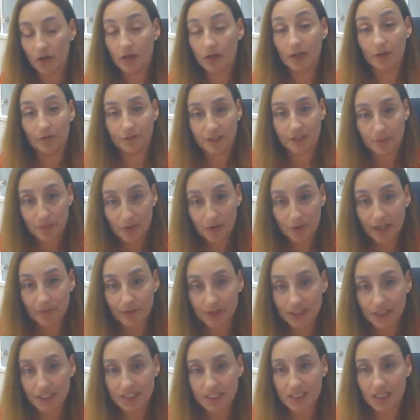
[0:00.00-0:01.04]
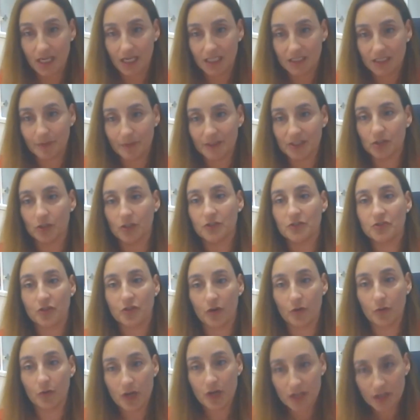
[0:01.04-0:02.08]
of the primary site, but
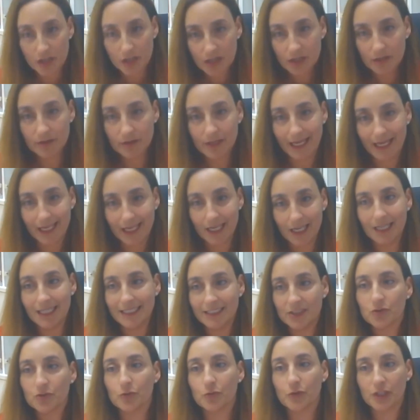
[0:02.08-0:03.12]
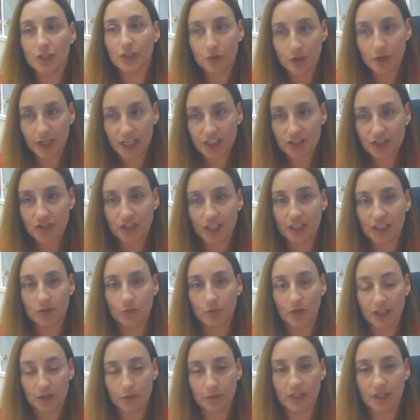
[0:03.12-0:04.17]
also lead to regression
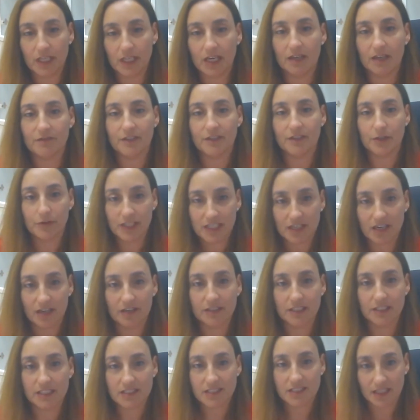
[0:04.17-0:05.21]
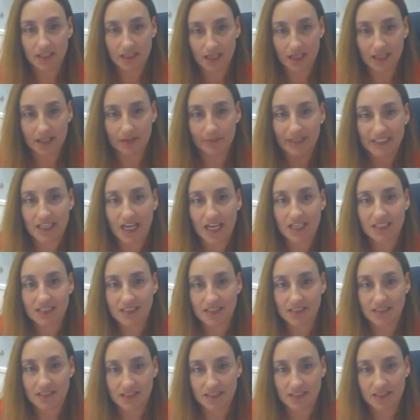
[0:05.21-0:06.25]
when we have a recurrence and
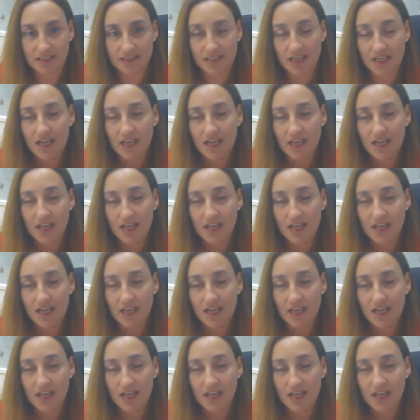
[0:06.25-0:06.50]
metastasis,